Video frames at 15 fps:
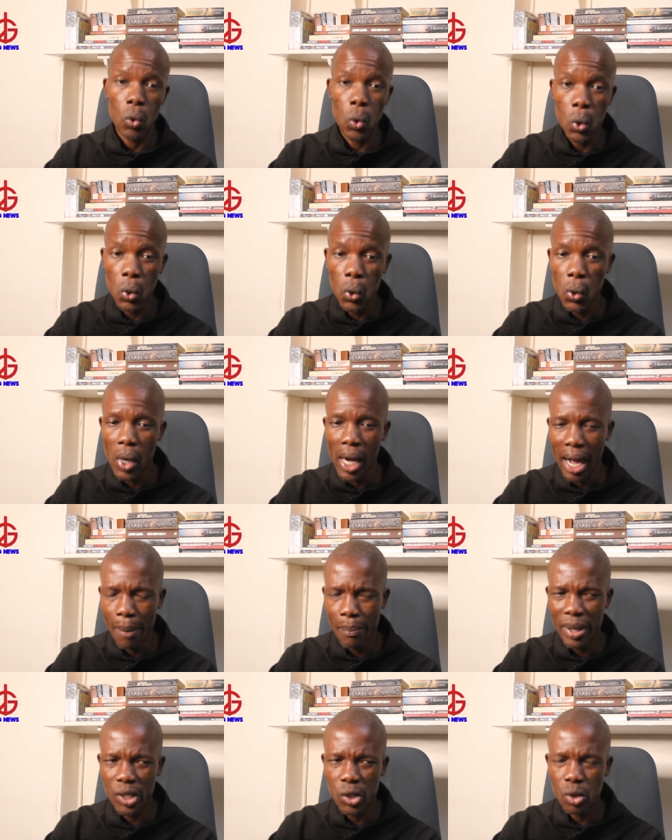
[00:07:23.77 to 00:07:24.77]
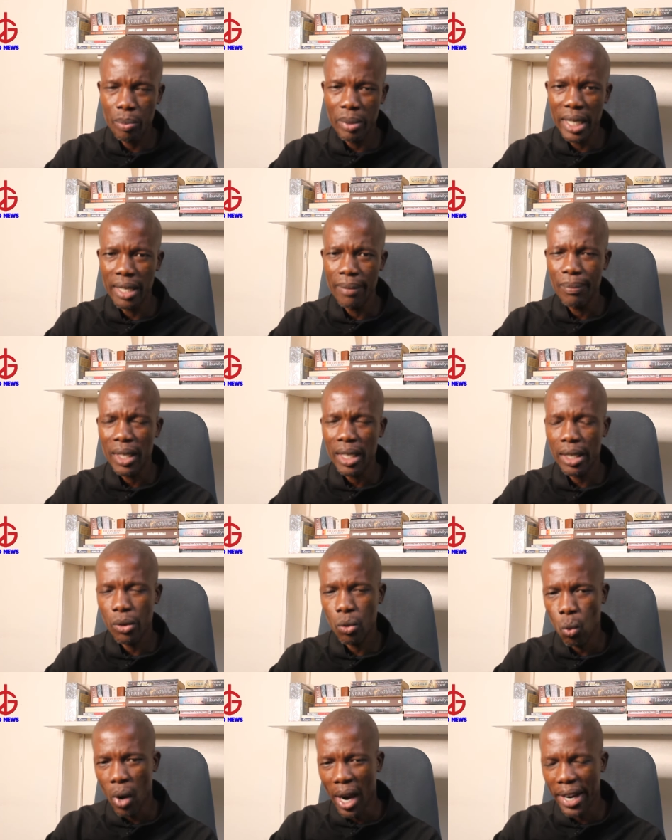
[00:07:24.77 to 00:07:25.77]
who happens to be
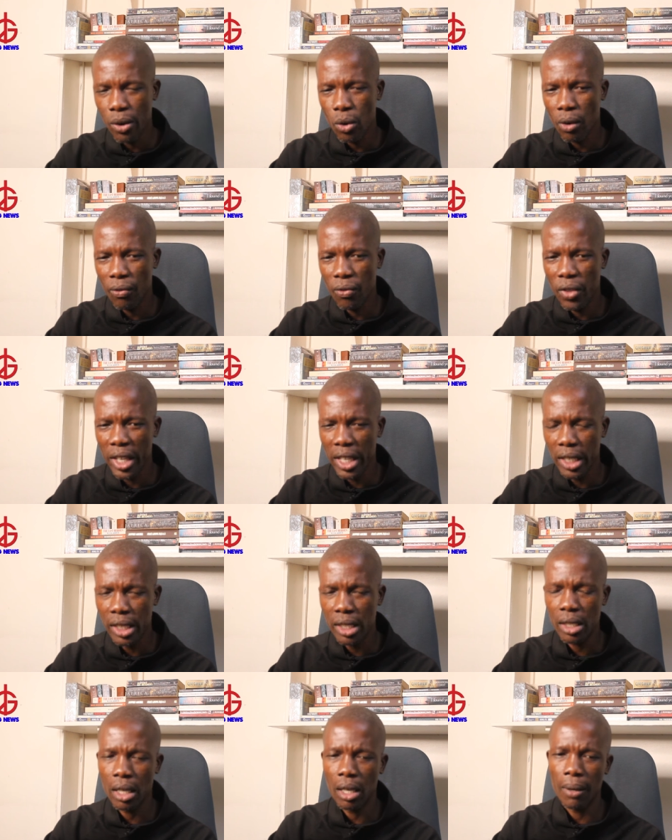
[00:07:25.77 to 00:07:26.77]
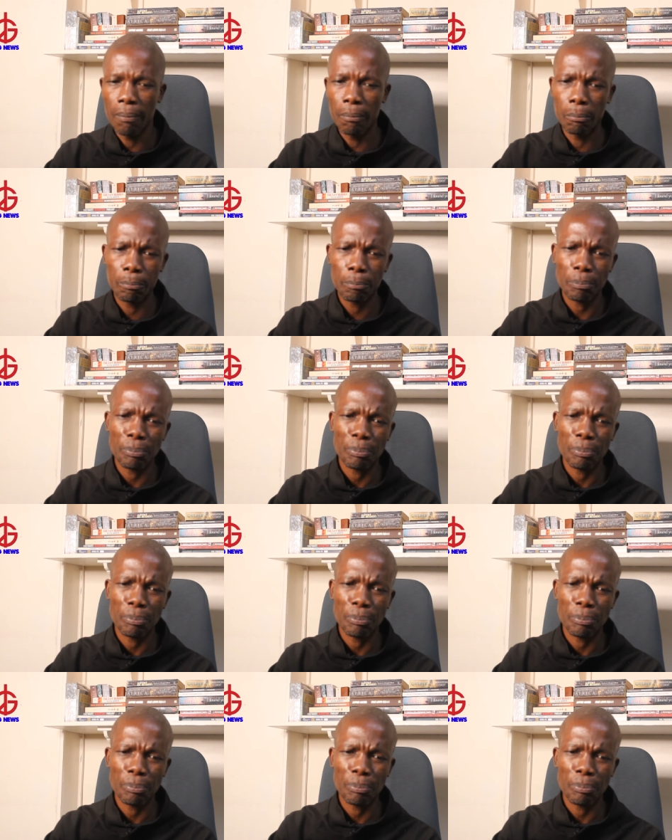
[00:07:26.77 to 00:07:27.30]
in one of these um,